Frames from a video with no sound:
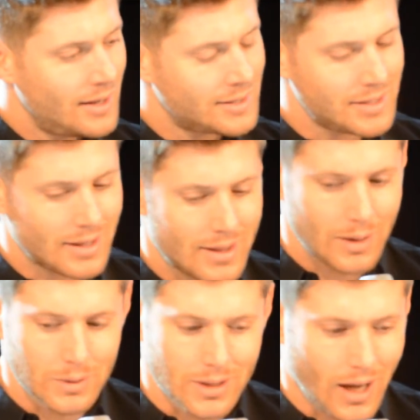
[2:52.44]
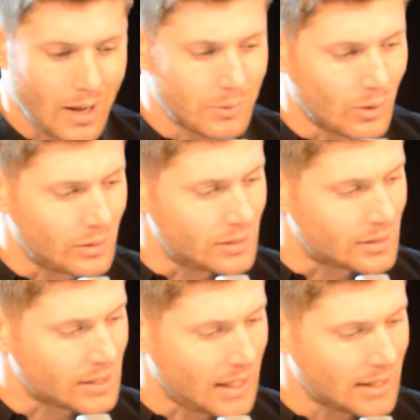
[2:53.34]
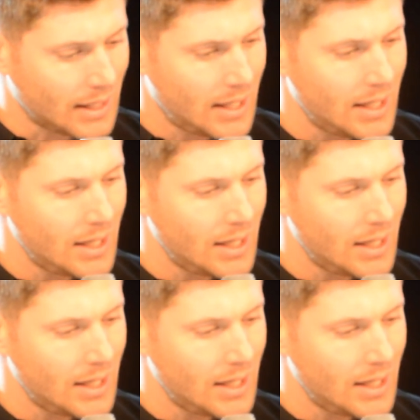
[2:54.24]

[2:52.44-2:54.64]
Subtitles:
see, the thing with Tamo is, I think